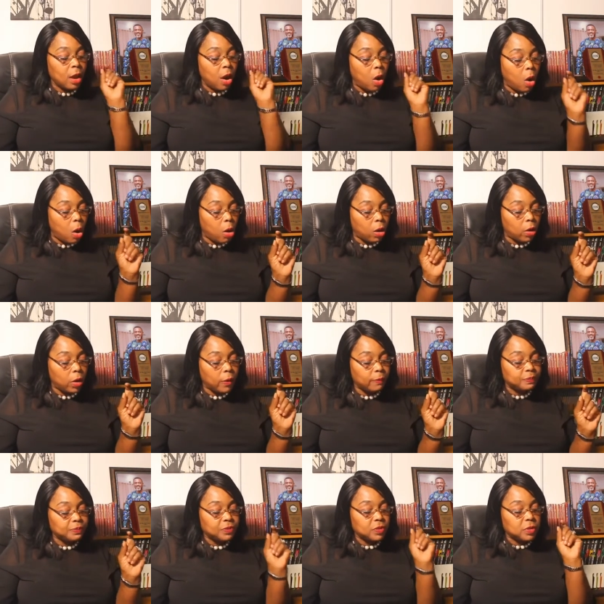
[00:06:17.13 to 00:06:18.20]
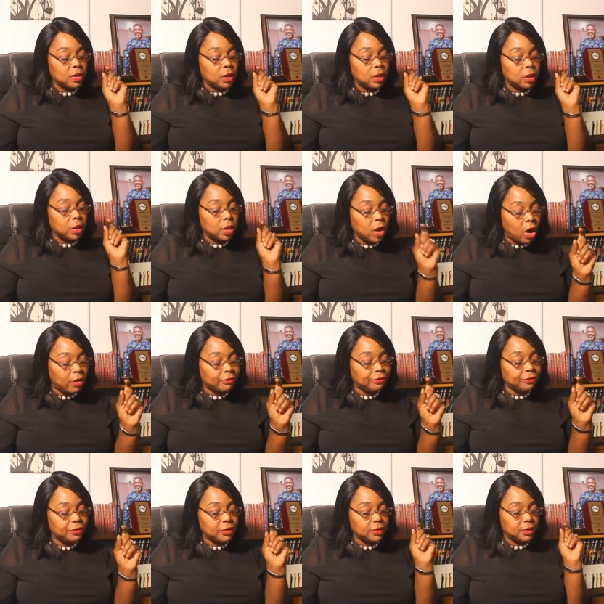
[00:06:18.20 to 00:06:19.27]
or
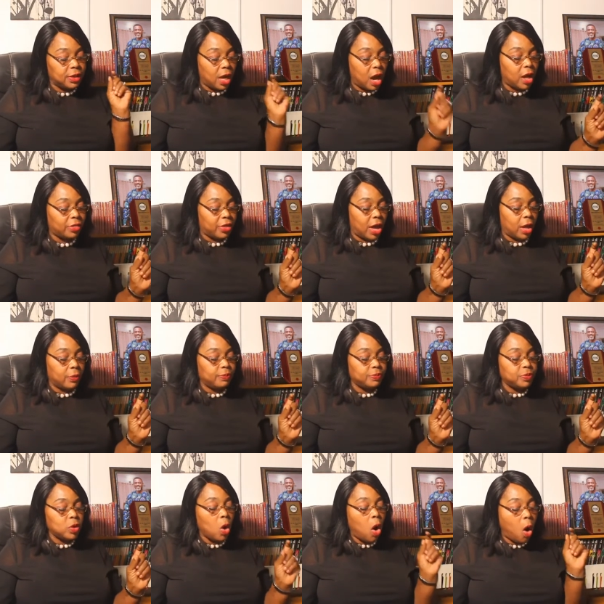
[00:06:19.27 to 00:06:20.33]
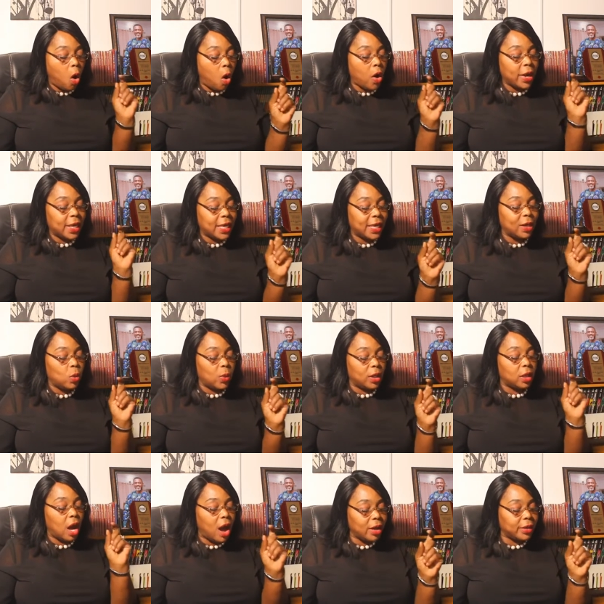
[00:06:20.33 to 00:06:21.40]
love the other or he
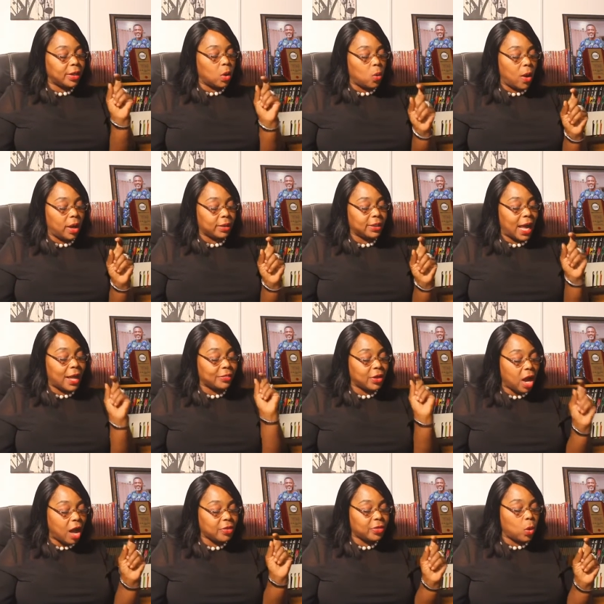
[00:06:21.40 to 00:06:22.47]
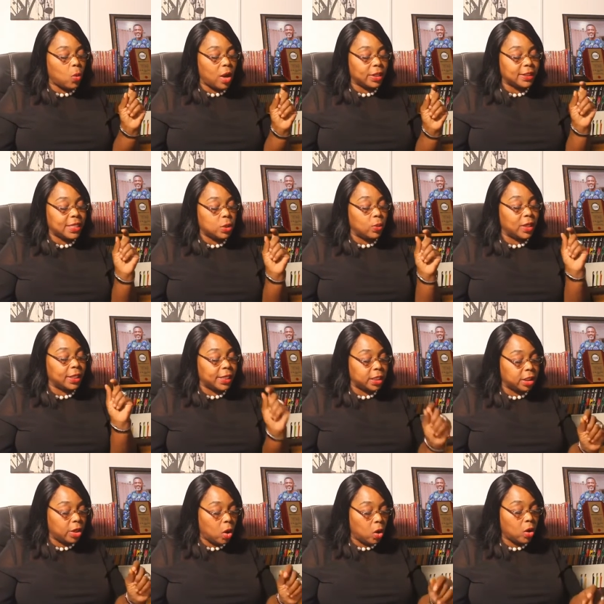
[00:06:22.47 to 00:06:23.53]
will honor one and the other one he will
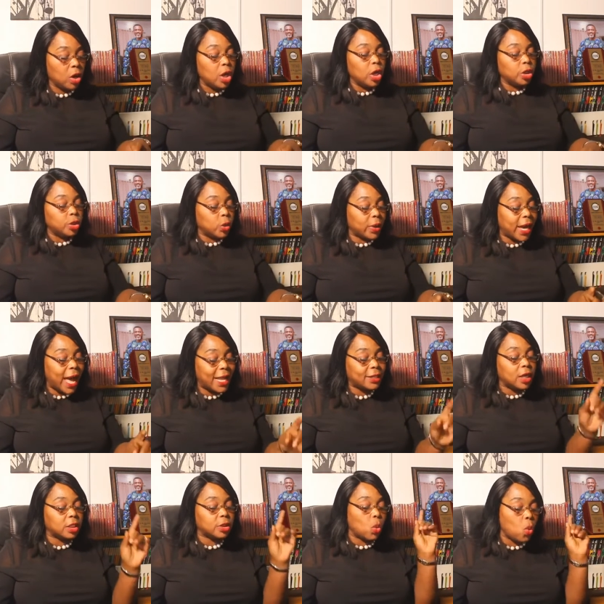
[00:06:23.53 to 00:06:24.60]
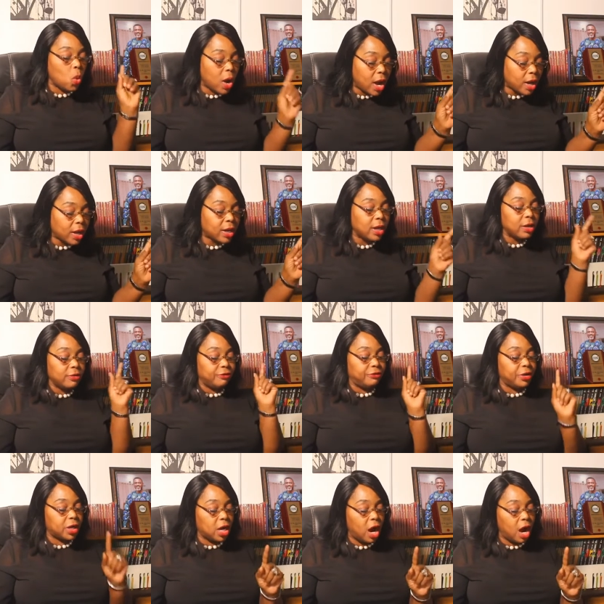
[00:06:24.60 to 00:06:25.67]
ignore. You cannot work
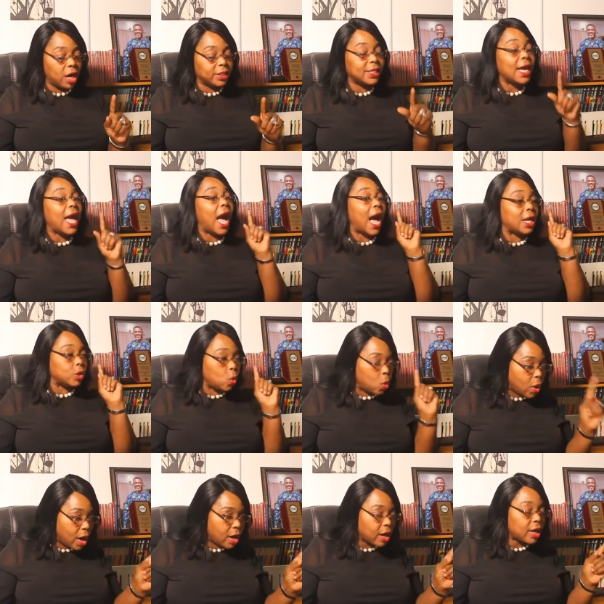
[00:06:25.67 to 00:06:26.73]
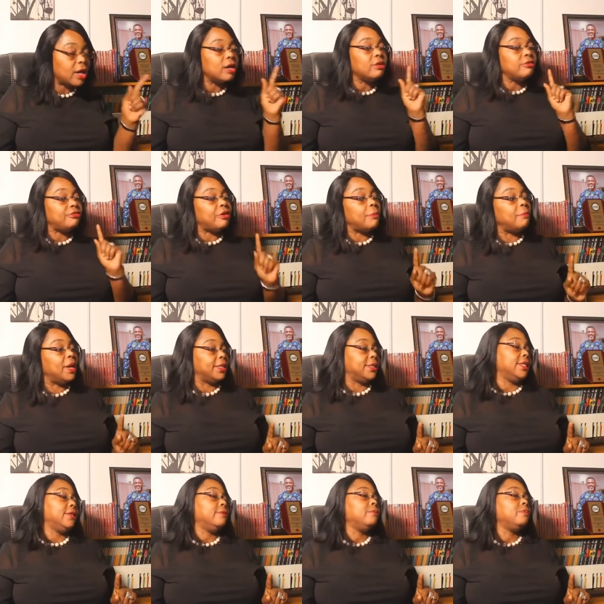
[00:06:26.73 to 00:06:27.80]
for God and work for money.